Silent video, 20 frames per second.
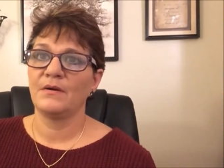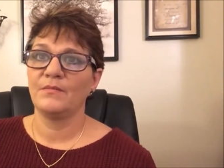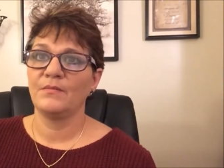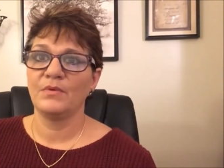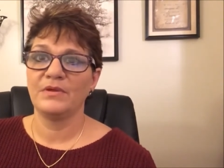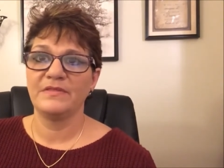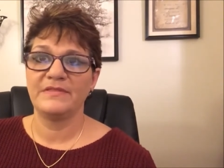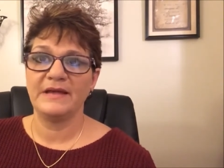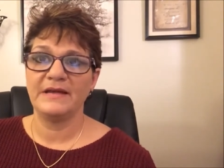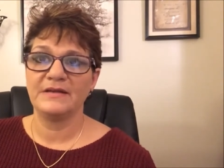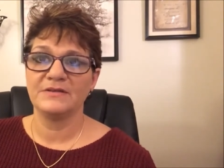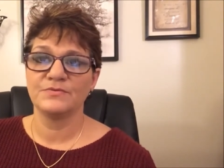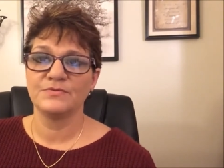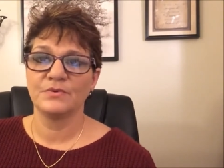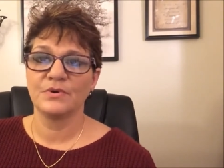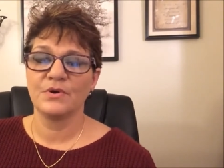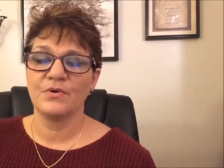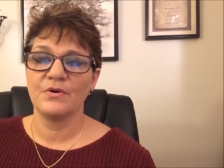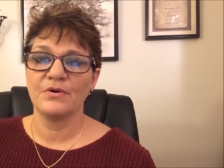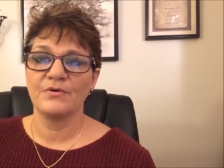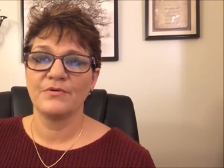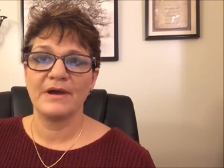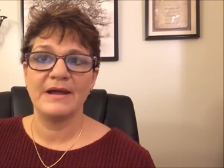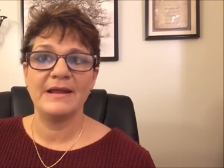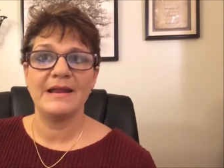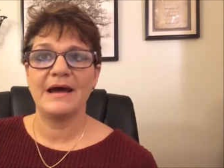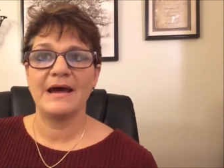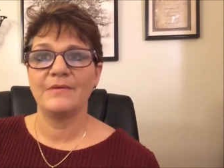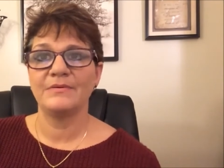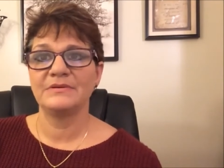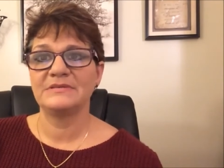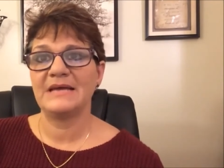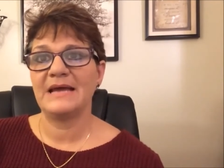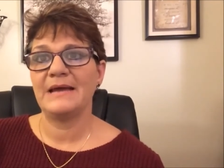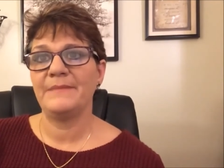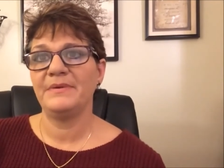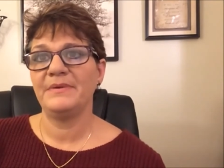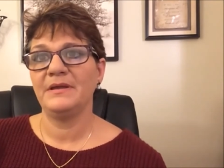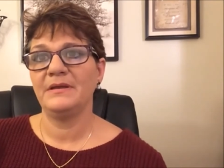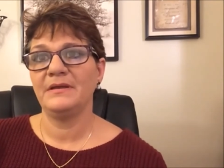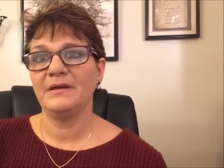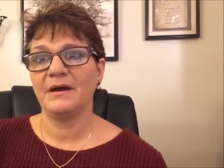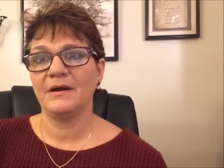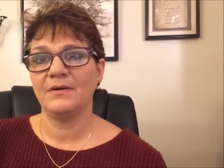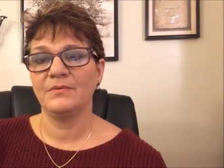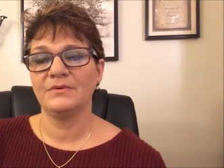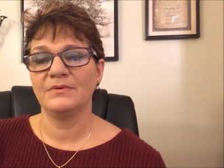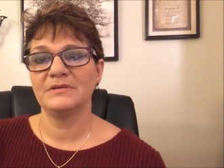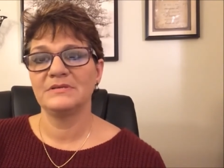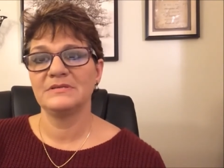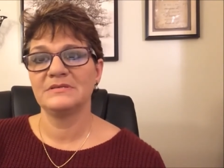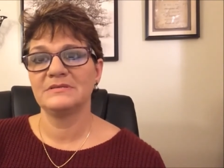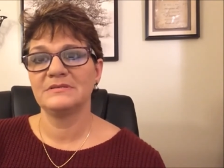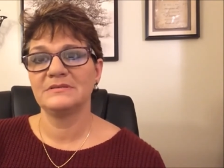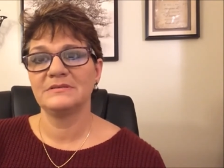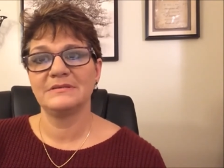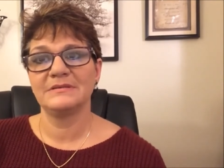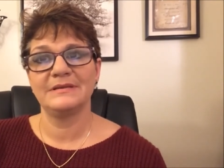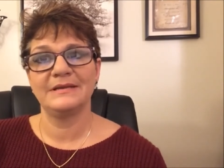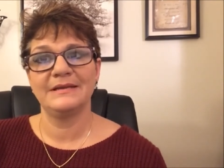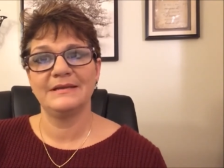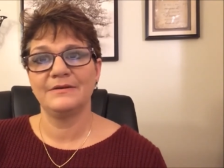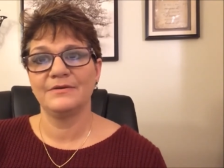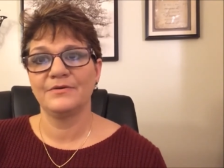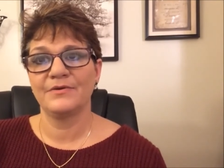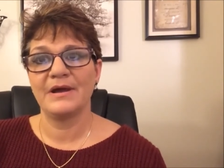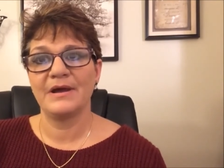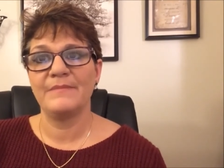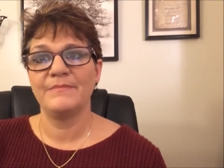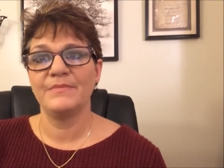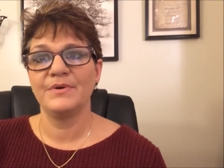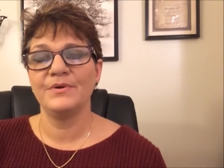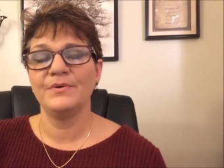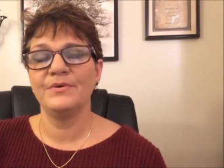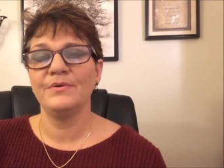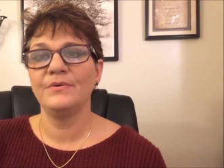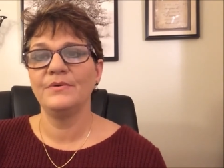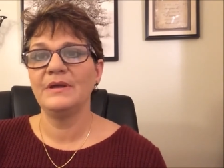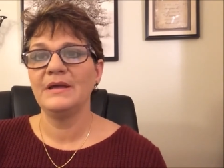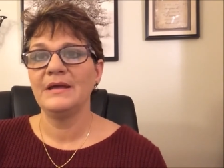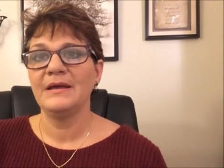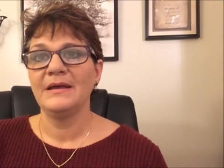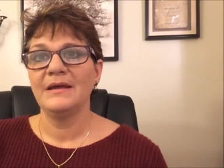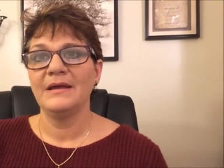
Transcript: When things were going great, I was happy. I was in a great mood.